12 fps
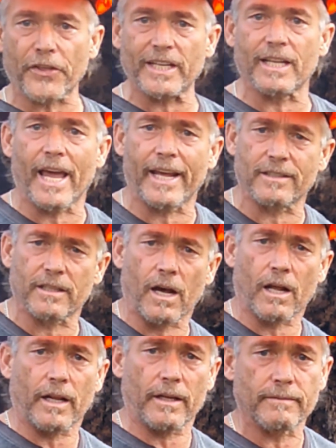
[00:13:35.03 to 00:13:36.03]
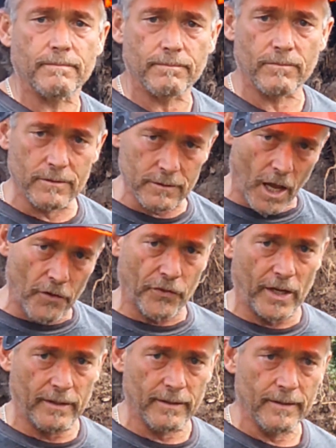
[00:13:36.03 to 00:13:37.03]
landed on it.
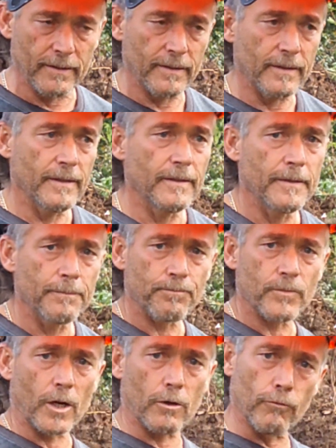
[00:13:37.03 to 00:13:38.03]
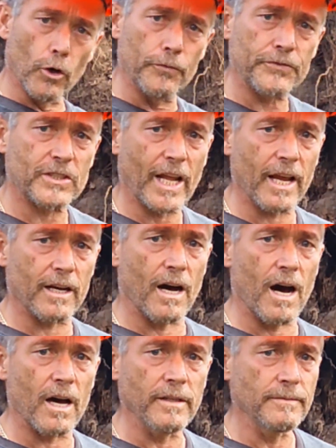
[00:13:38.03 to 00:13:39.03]
Nothing. Her roof stayed
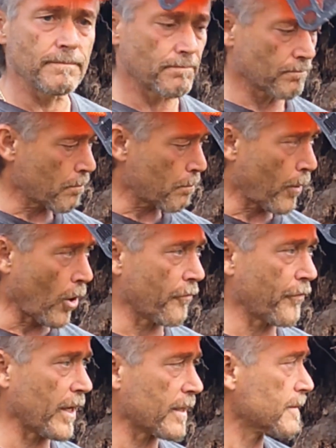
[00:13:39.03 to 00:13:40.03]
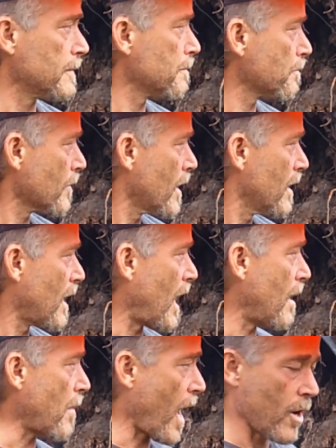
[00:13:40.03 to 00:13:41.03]
on. Perfect.
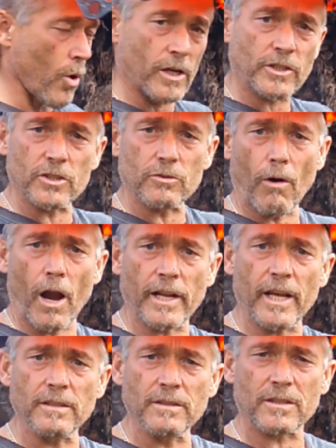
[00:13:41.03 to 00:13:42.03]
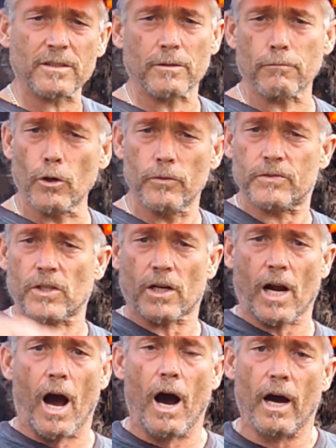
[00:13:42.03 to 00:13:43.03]
My horses' run-ins, the roofs are
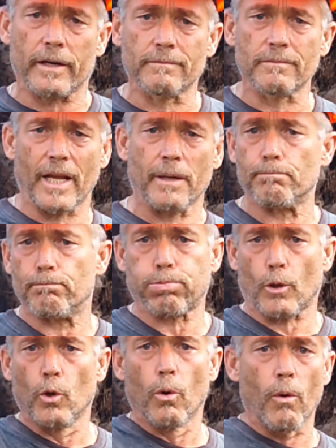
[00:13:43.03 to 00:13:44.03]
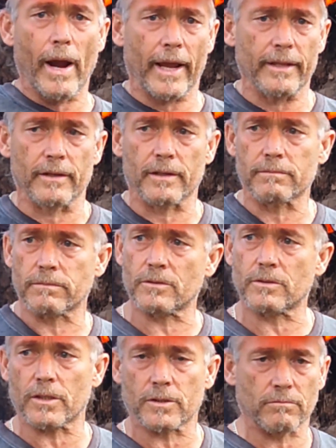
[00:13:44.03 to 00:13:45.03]
gone. They blew away. They're
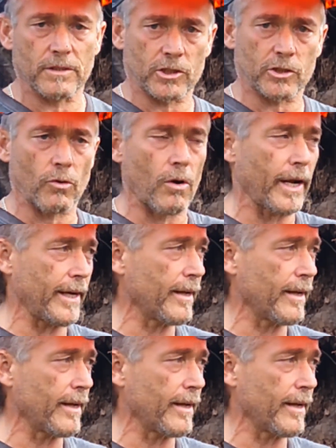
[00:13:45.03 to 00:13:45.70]
just destroyed.